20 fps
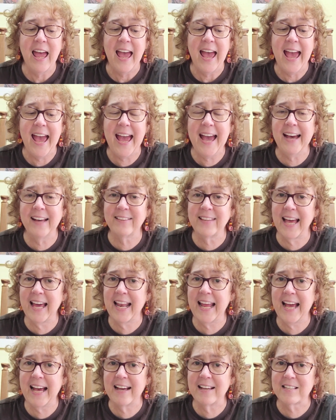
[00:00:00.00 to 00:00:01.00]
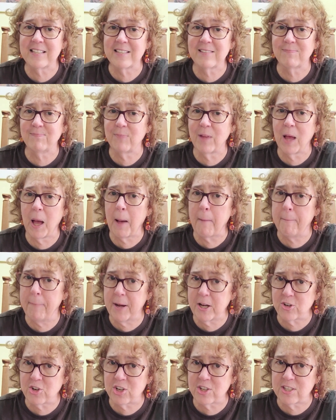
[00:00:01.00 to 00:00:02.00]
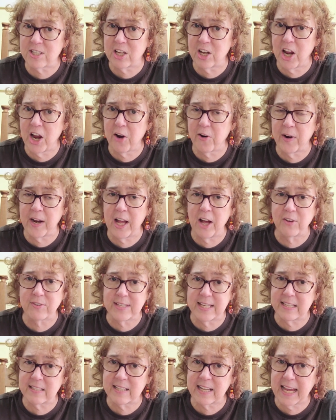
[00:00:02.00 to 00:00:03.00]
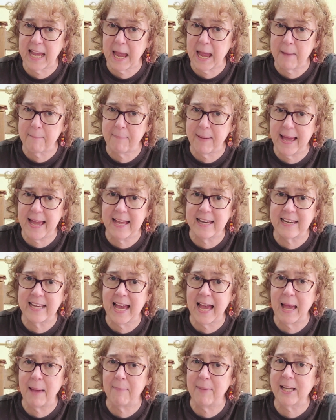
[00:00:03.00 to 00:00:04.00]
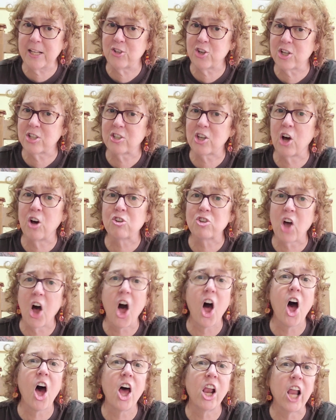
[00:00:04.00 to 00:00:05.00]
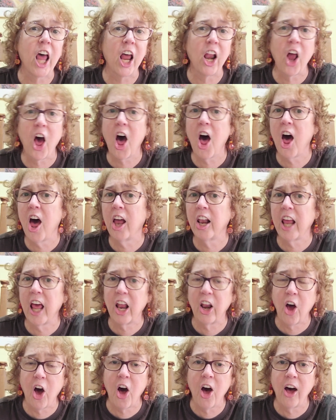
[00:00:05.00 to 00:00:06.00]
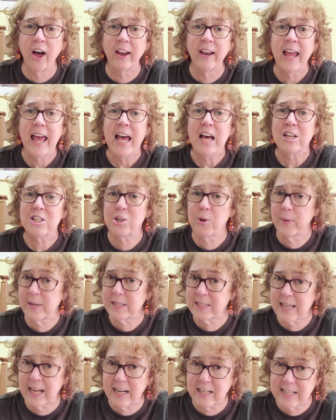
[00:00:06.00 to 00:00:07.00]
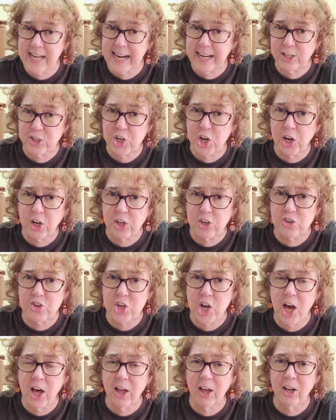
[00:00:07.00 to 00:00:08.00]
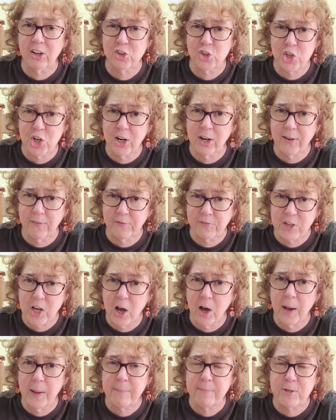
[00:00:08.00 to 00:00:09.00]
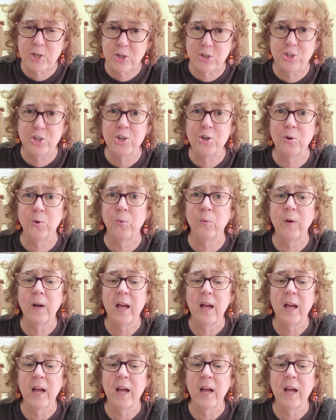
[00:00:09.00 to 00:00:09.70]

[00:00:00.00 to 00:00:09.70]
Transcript: And that has a bunch of scenarios. It's a campaign game. It just goes on and on and on. So it's going to take a chunk of time to do.